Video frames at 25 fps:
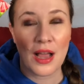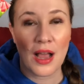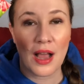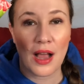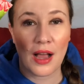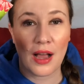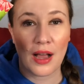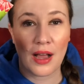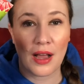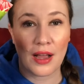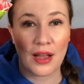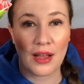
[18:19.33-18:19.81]

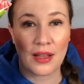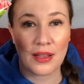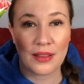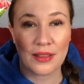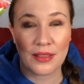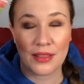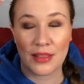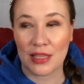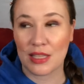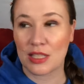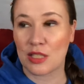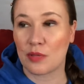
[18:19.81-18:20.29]
Uh,
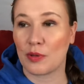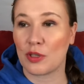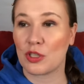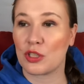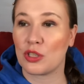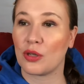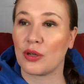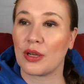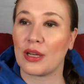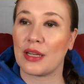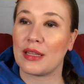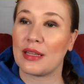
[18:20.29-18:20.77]
this smells
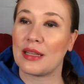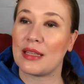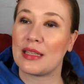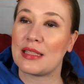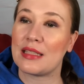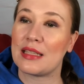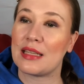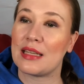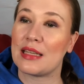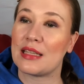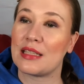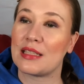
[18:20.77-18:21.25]
so good. This
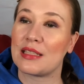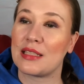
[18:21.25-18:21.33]
is